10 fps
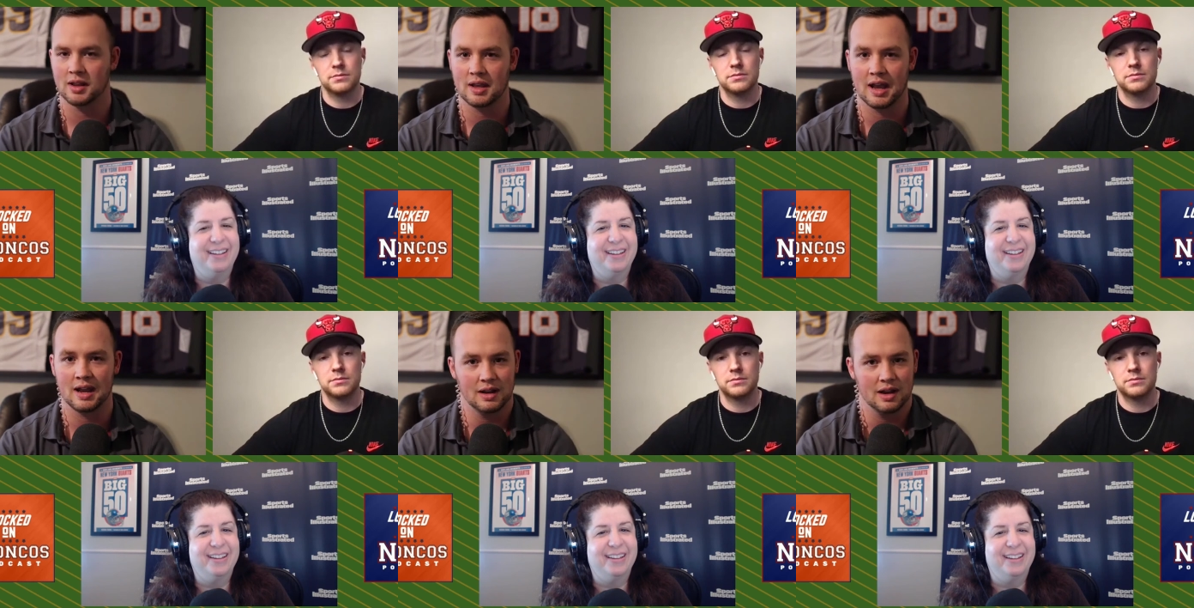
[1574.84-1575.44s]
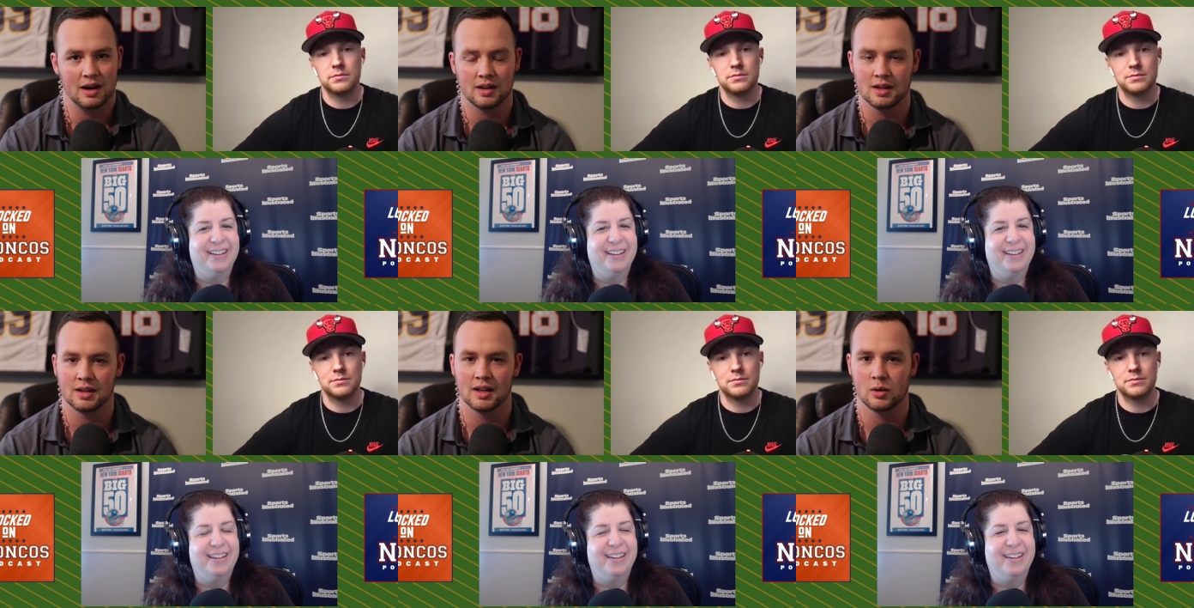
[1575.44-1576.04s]
Speaker 1: that and i
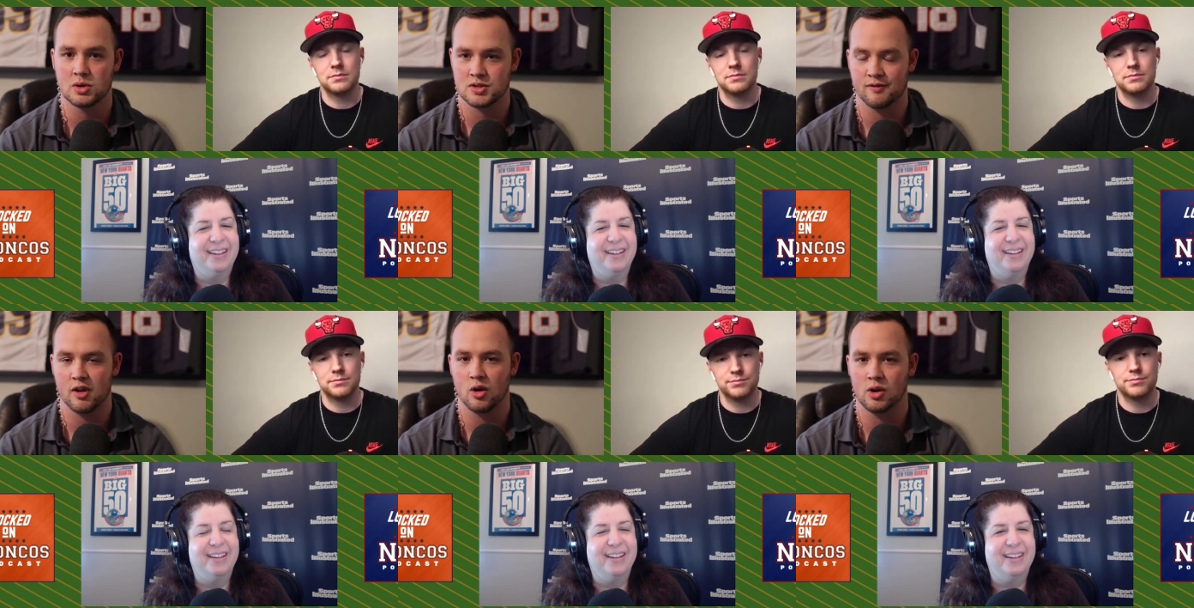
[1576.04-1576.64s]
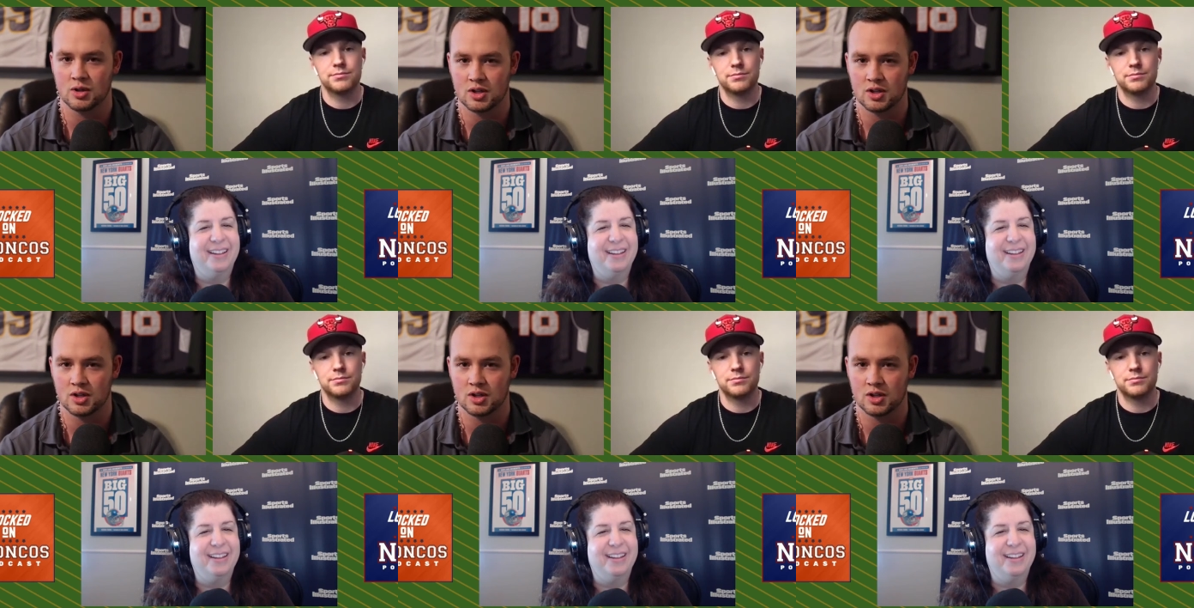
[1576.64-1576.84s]
think that there was a failure